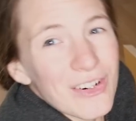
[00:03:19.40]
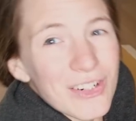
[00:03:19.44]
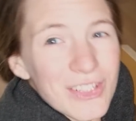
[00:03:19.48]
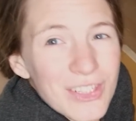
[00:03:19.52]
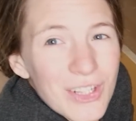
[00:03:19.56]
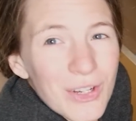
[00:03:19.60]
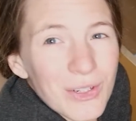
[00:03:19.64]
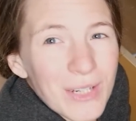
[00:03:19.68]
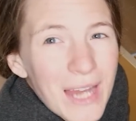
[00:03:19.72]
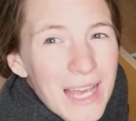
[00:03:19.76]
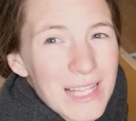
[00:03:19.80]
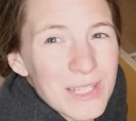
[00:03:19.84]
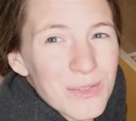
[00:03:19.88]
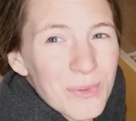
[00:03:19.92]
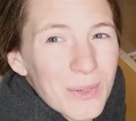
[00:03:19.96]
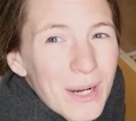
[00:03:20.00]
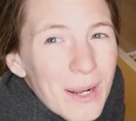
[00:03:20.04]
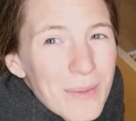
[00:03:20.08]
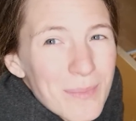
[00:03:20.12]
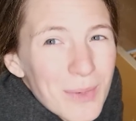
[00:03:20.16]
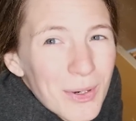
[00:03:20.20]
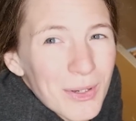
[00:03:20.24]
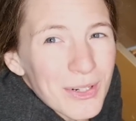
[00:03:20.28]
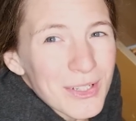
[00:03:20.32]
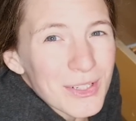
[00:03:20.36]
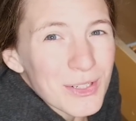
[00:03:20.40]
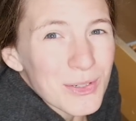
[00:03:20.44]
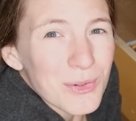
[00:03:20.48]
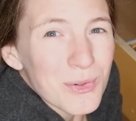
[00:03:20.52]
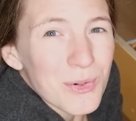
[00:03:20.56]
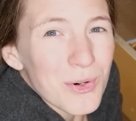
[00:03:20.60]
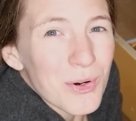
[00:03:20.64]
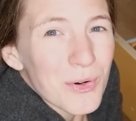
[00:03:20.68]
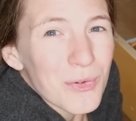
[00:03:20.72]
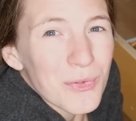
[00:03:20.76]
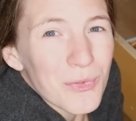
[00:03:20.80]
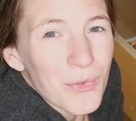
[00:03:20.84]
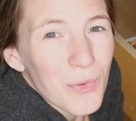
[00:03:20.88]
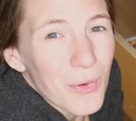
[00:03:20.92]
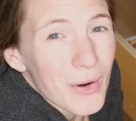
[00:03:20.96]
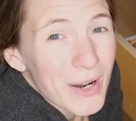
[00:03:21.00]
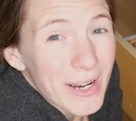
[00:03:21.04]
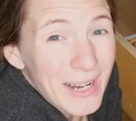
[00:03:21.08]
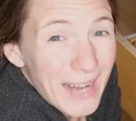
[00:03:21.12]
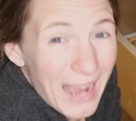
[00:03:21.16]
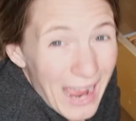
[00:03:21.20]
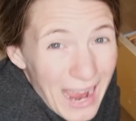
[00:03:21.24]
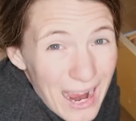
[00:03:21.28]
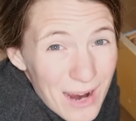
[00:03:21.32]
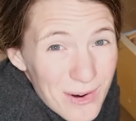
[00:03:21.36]
So that's what I'm gonna do for
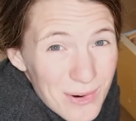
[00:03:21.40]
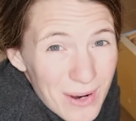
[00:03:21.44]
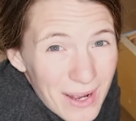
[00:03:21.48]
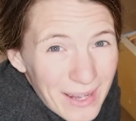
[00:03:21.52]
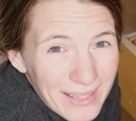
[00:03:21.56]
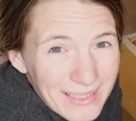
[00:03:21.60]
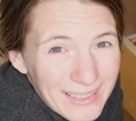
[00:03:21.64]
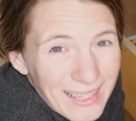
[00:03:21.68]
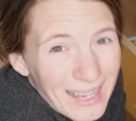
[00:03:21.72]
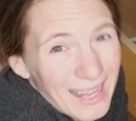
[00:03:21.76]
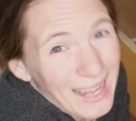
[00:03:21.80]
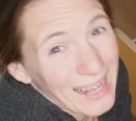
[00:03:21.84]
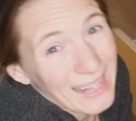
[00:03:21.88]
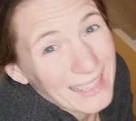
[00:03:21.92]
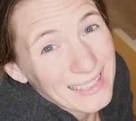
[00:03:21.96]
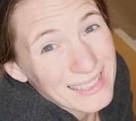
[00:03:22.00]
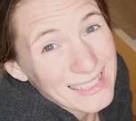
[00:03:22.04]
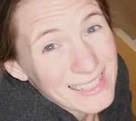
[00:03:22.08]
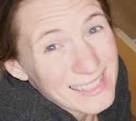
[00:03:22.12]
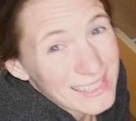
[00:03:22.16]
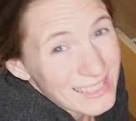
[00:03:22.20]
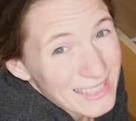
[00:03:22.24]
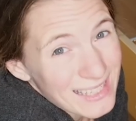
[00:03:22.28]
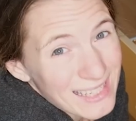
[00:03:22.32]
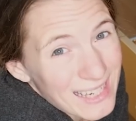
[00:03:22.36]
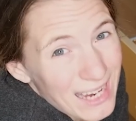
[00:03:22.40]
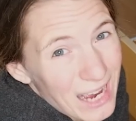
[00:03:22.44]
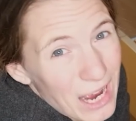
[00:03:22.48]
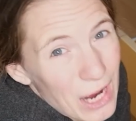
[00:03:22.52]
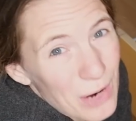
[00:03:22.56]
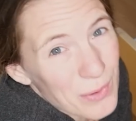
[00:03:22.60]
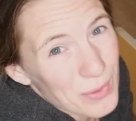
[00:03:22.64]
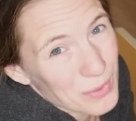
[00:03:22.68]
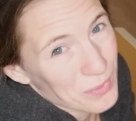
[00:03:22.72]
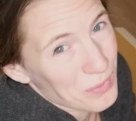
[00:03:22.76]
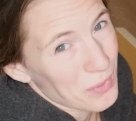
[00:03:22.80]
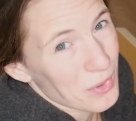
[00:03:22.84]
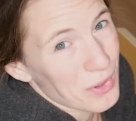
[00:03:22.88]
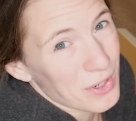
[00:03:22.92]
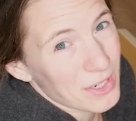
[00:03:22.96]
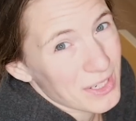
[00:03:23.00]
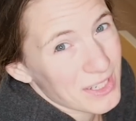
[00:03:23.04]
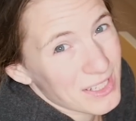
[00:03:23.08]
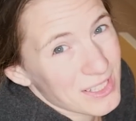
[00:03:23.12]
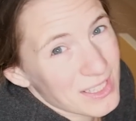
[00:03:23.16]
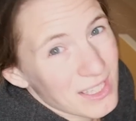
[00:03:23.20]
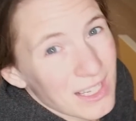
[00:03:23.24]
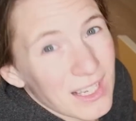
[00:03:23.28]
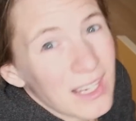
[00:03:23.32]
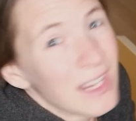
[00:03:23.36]
now, and I'll see how it
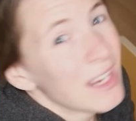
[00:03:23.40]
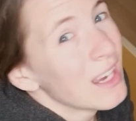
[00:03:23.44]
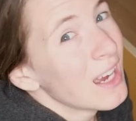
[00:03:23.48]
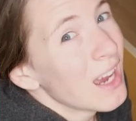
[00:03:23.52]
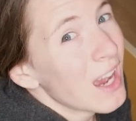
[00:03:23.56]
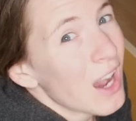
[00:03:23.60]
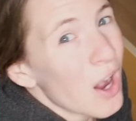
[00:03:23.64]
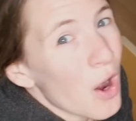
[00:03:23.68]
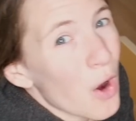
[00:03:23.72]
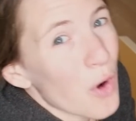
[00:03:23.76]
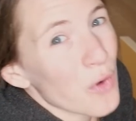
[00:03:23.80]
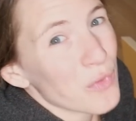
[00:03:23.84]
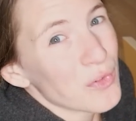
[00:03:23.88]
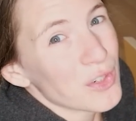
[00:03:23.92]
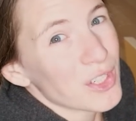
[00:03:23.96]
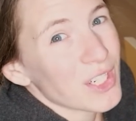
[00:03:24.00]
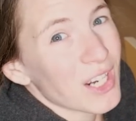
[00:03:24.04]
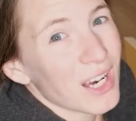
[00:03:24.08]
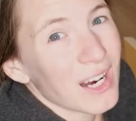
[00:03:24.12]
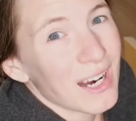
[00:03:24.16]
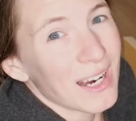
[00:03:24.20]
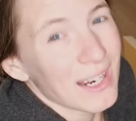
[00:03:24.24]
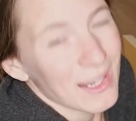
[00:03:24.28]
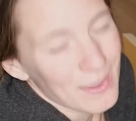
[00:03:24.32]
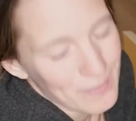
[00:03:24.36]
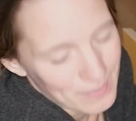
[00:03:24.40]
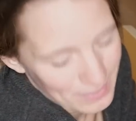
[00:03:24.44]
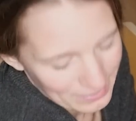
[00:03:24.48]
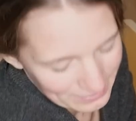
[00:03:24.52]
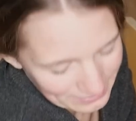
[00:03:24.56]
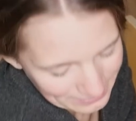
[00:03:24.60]
works over time.